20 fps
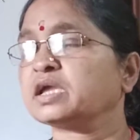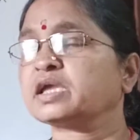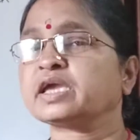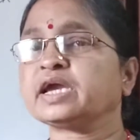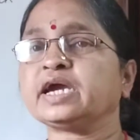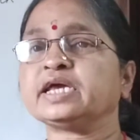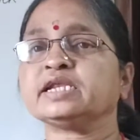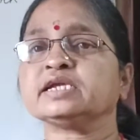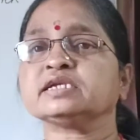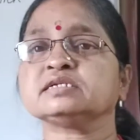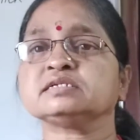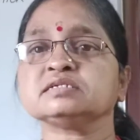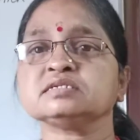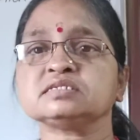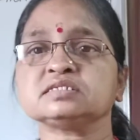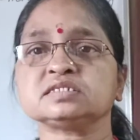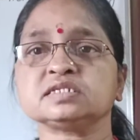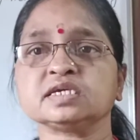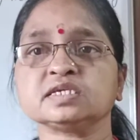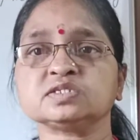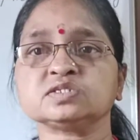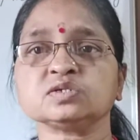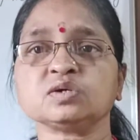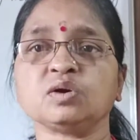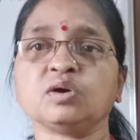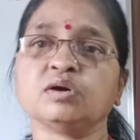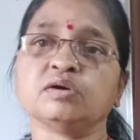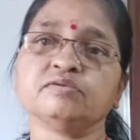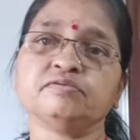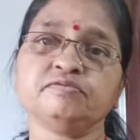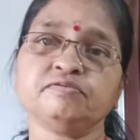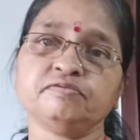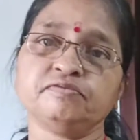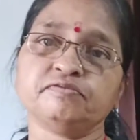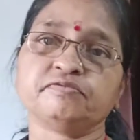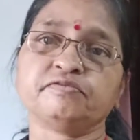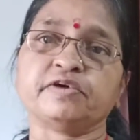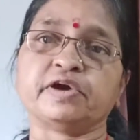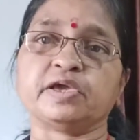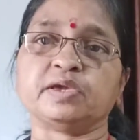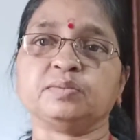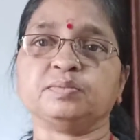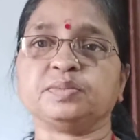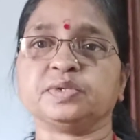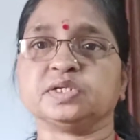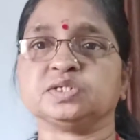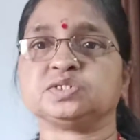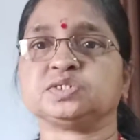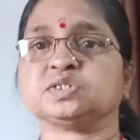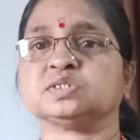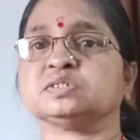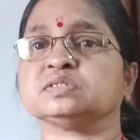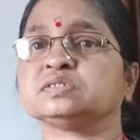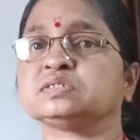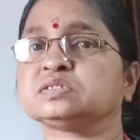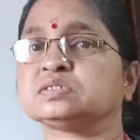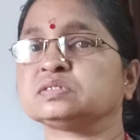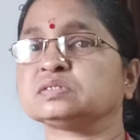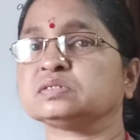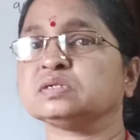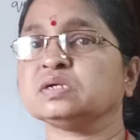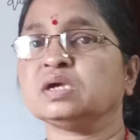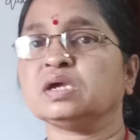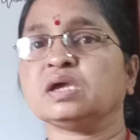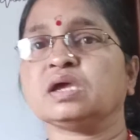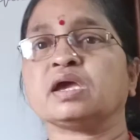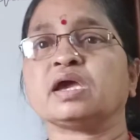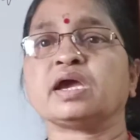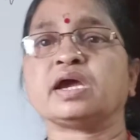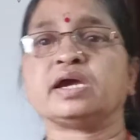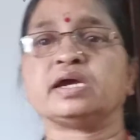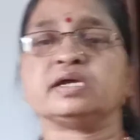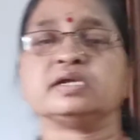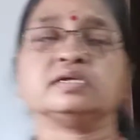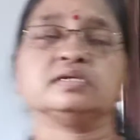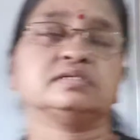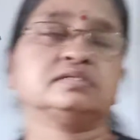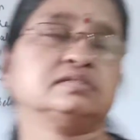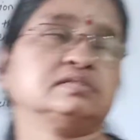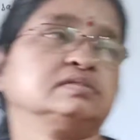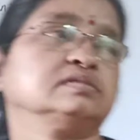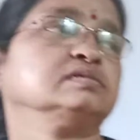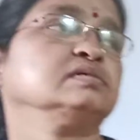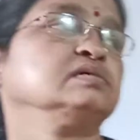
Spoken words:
characteristics of vibrations, and